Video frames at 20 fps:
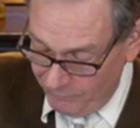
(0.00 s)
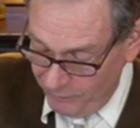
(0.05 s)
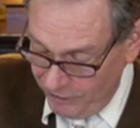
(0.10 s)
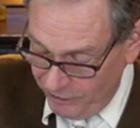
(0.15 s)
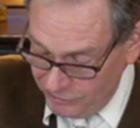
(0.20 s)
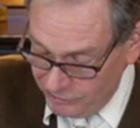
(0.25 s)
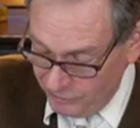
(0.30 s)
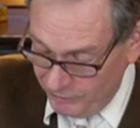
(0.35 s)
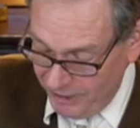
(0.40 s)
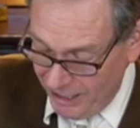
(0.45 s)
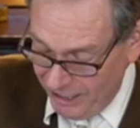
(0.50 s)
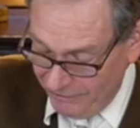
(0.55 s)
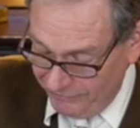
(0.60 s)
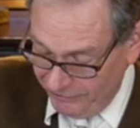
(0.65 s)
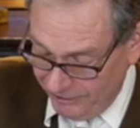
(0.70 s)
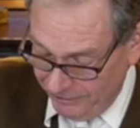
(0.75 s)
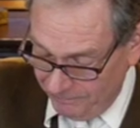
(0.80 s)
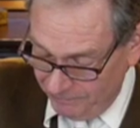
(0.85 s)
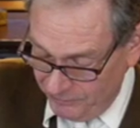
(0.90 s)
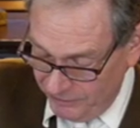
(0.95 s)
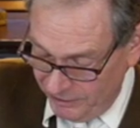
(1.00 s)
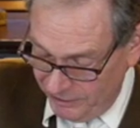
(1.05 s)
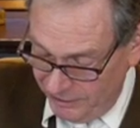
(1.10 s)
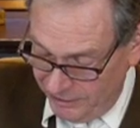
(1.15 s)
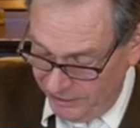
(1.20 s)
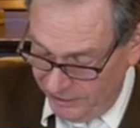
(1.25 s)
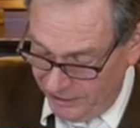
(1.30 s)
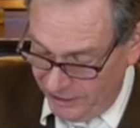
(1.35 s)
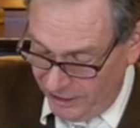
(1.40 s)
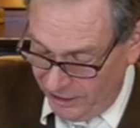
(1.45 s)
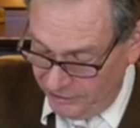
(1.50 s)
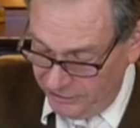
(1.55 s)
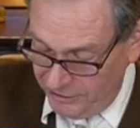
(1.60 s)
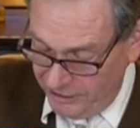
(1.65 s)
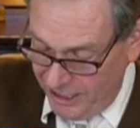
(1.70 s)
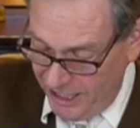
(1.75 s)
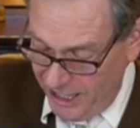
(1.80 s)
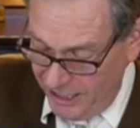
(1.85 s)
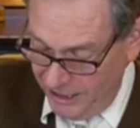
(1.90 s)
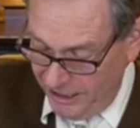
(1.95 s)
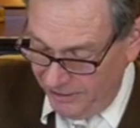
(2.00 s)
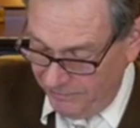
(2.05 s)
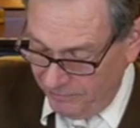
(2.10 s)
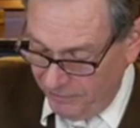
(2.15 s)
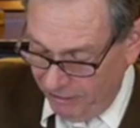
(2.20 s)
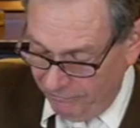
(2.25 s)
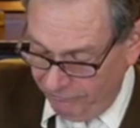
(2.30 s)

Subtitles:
Here's what we have here, under the heading "A